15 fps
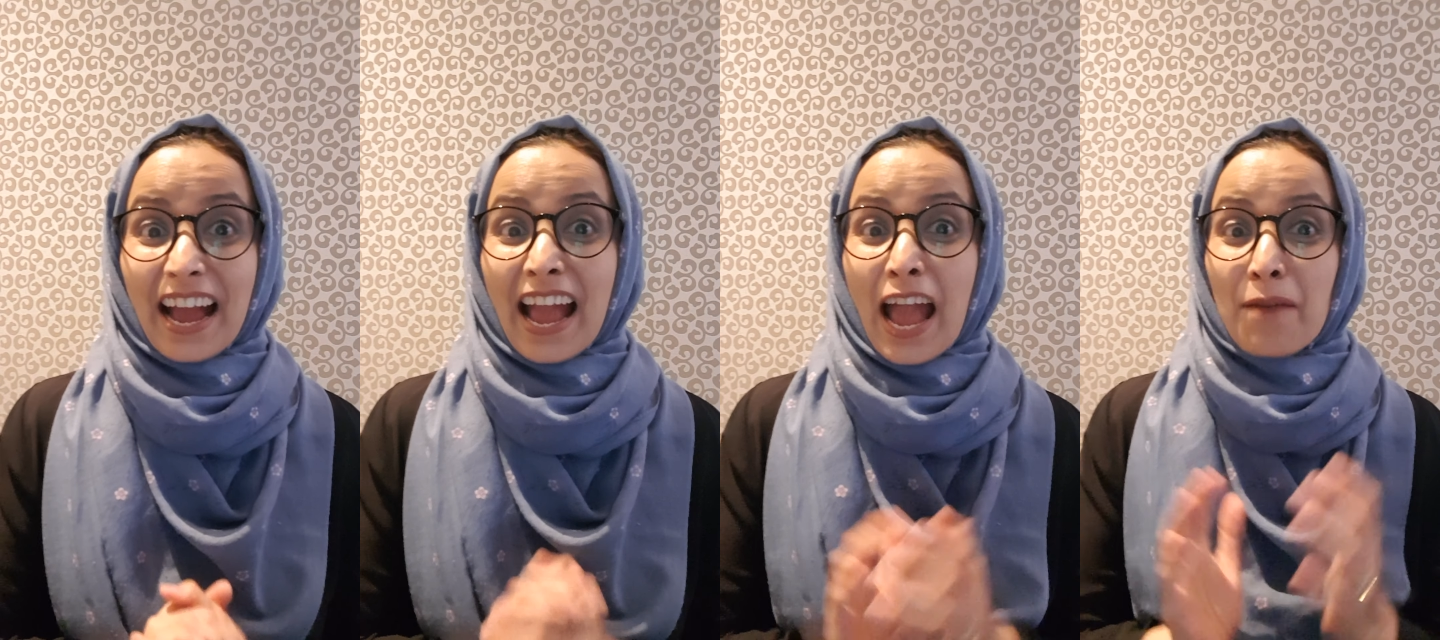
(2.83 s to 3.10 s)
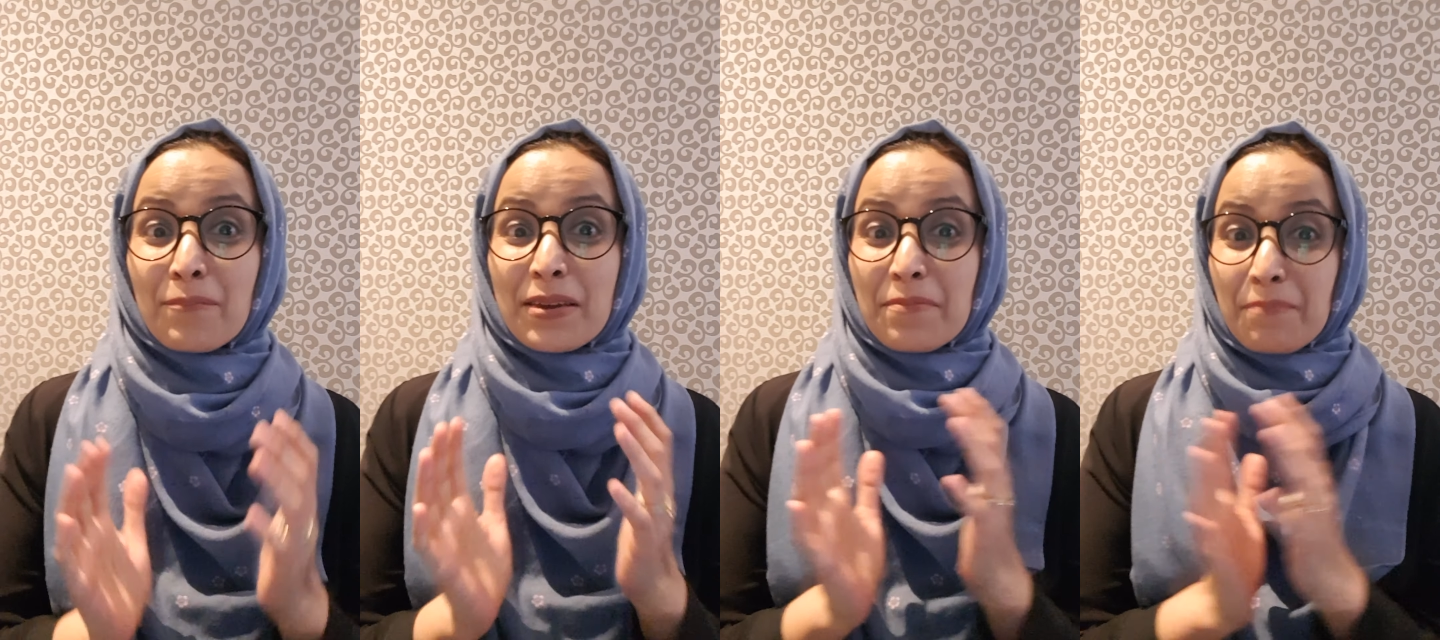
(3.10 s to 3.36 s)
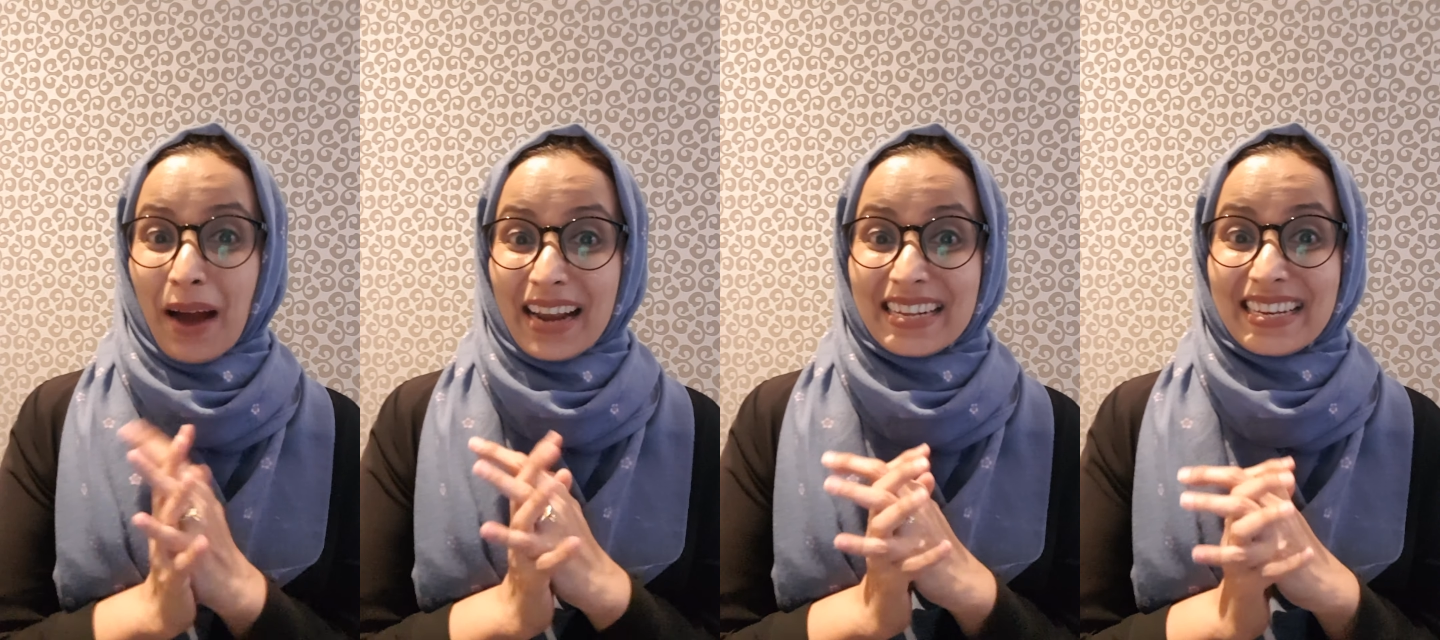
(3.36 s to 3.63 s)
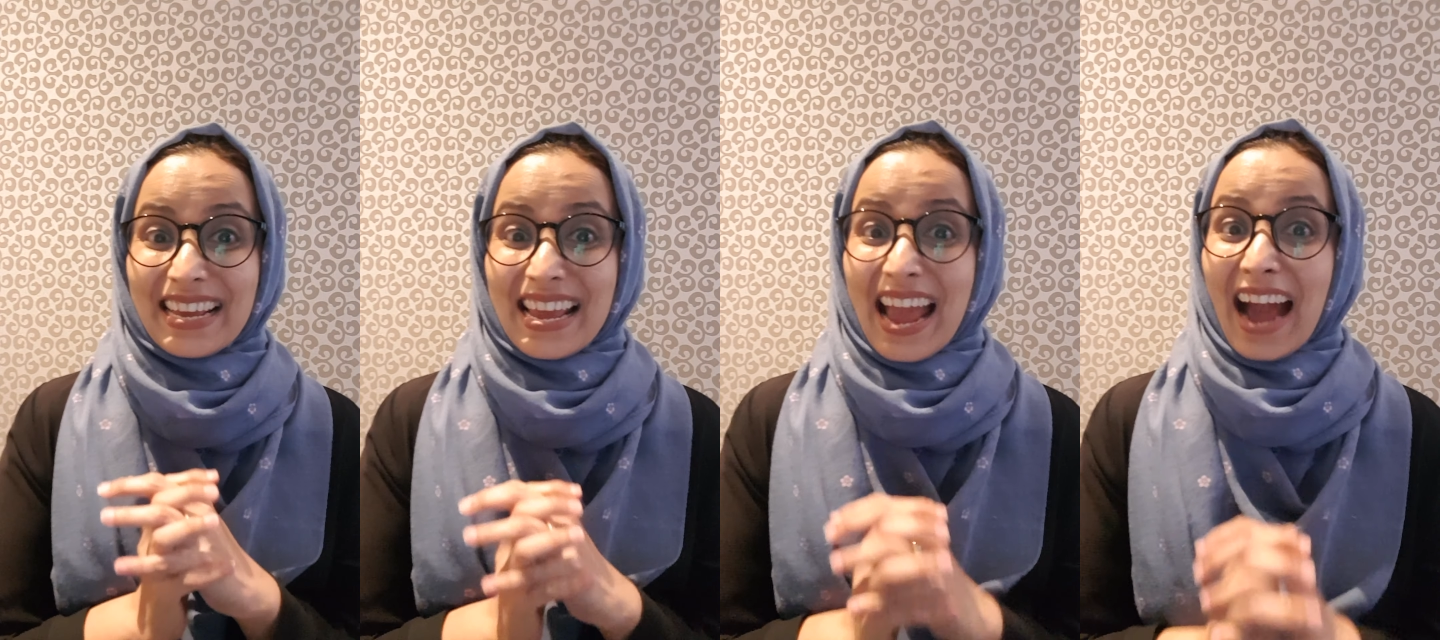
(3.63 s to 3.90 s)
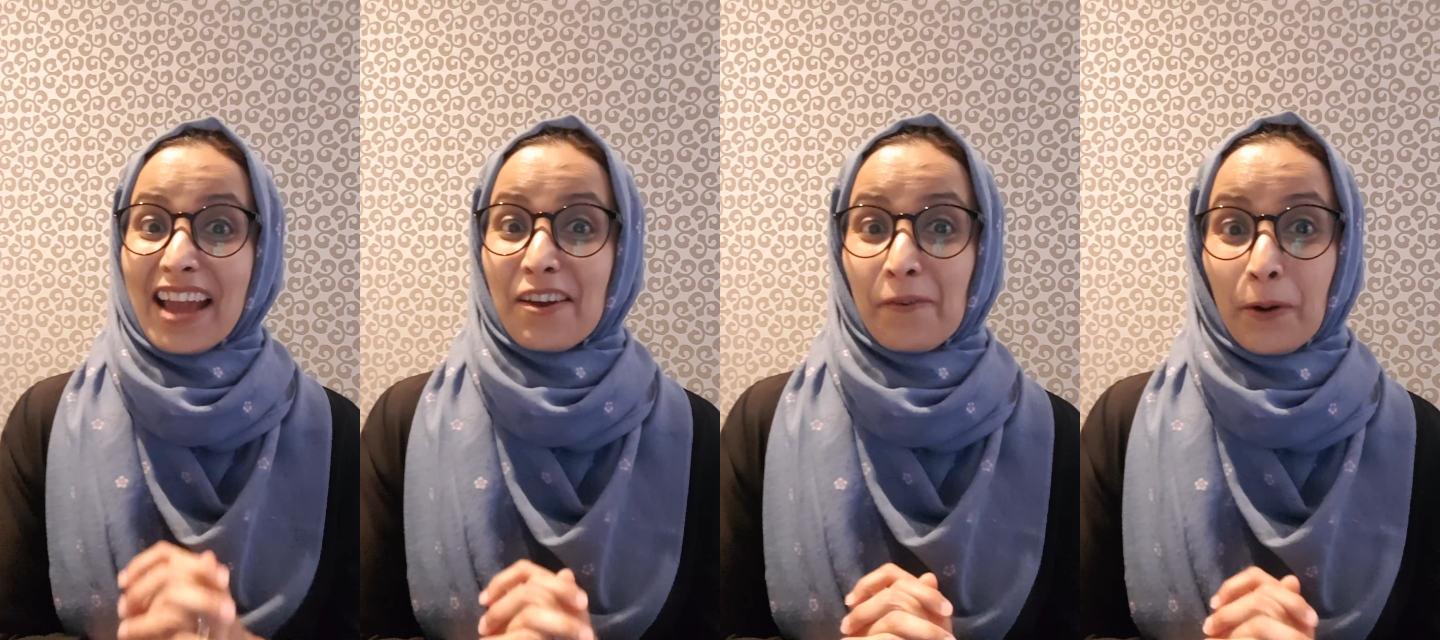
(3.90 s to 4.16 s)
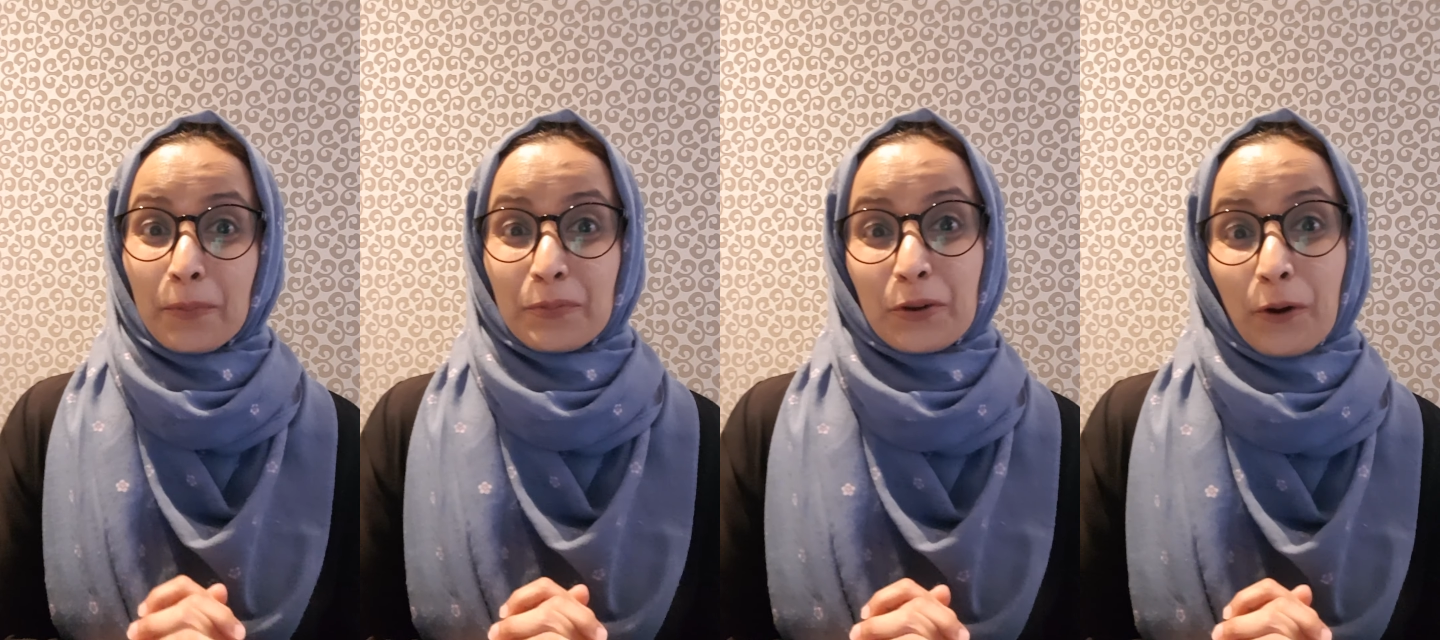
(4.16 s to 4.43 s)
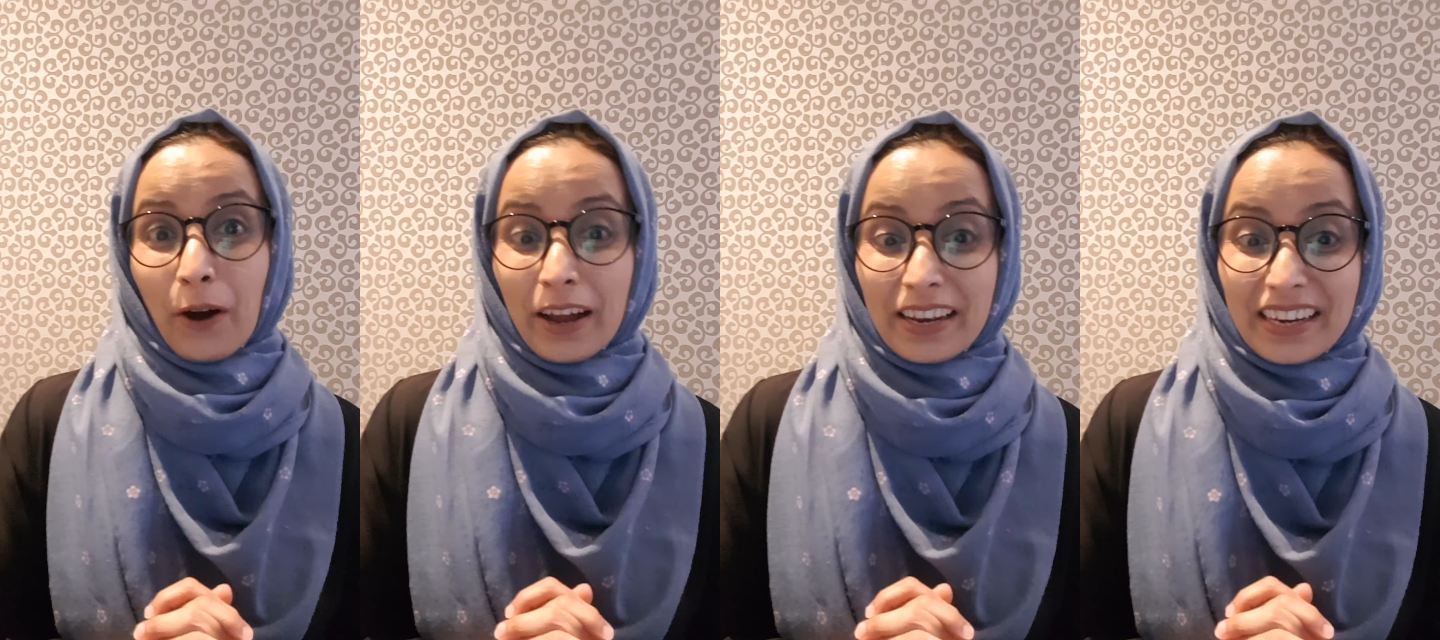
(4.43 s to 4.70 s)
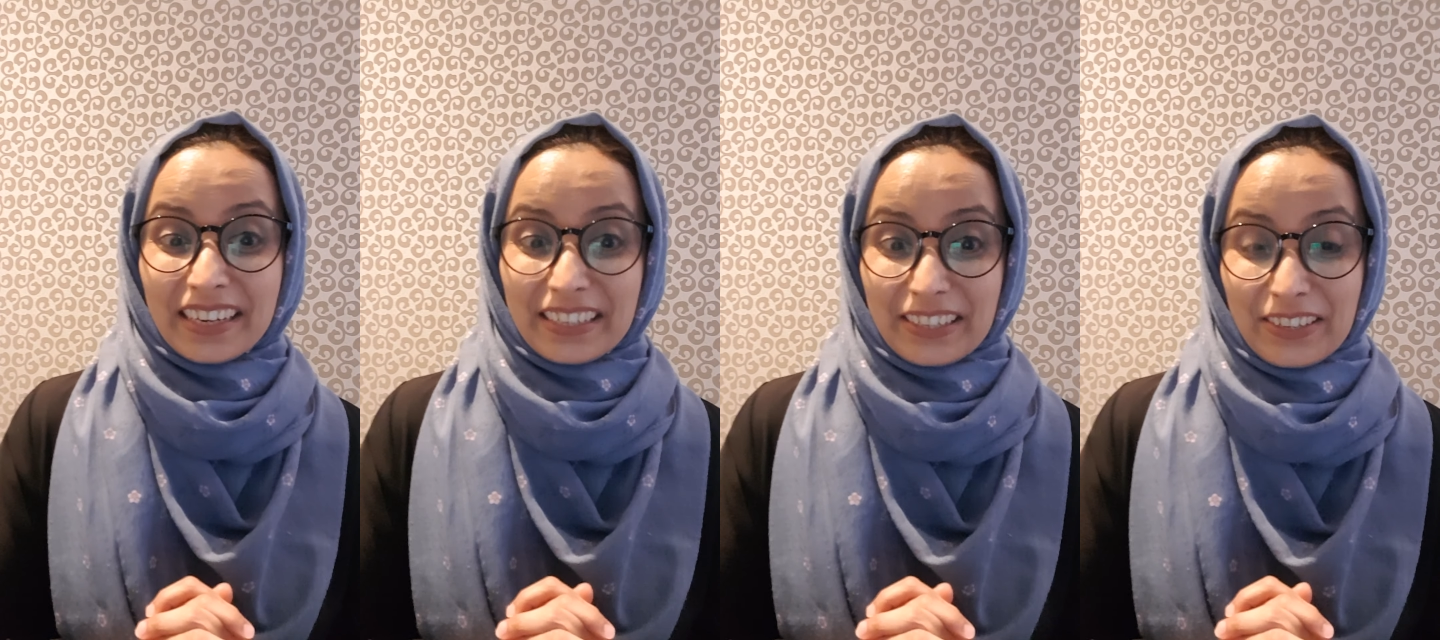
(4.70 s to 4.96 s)
Happy Monday, I hope you all
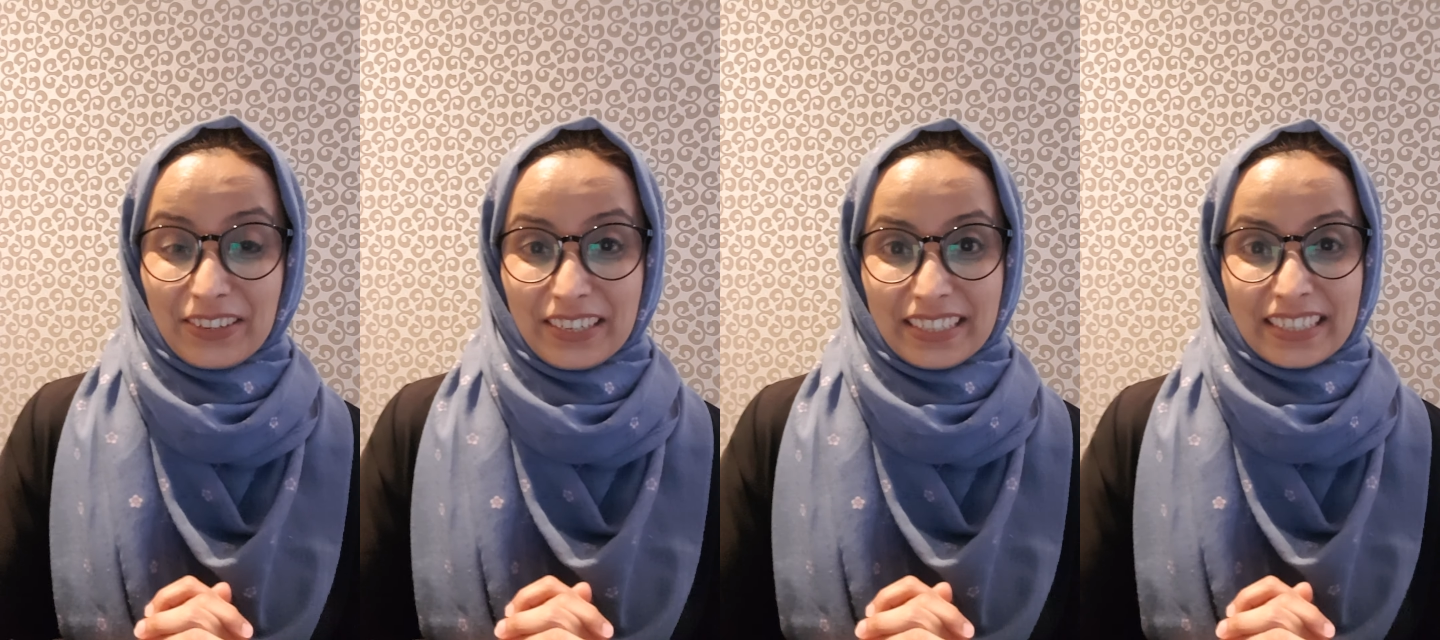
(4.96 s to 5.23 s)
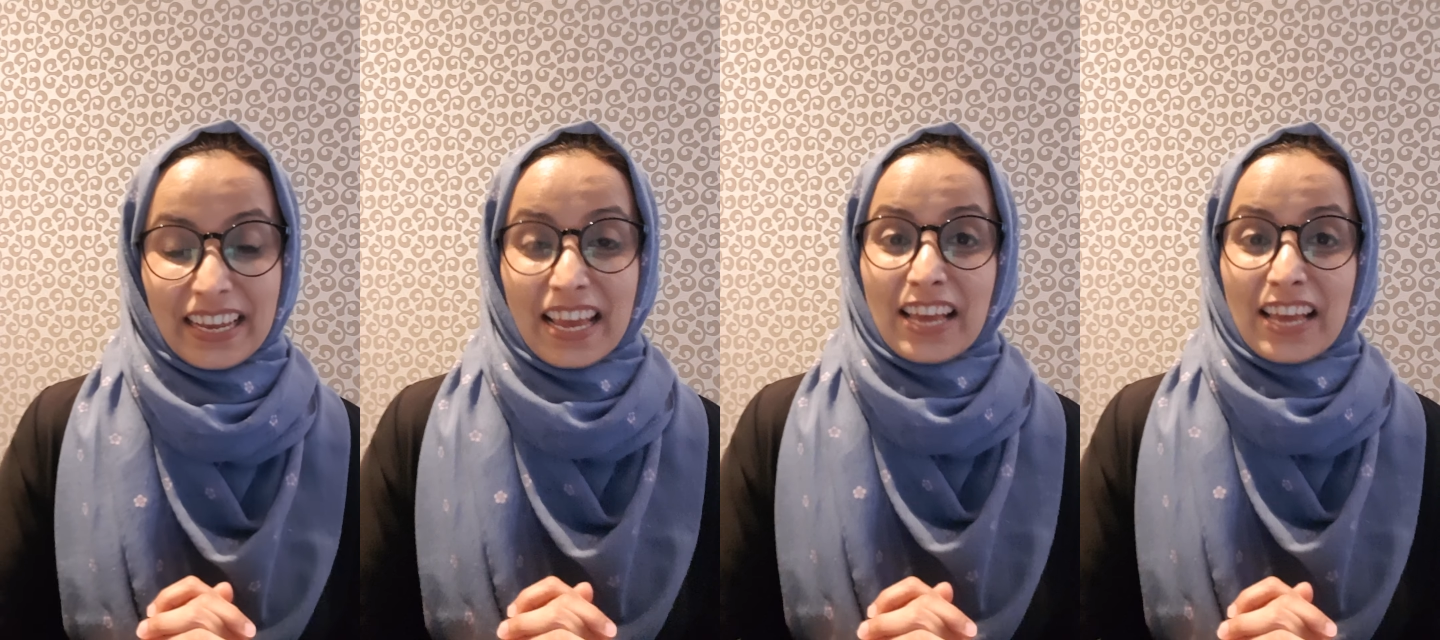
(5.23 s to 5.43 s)
are good.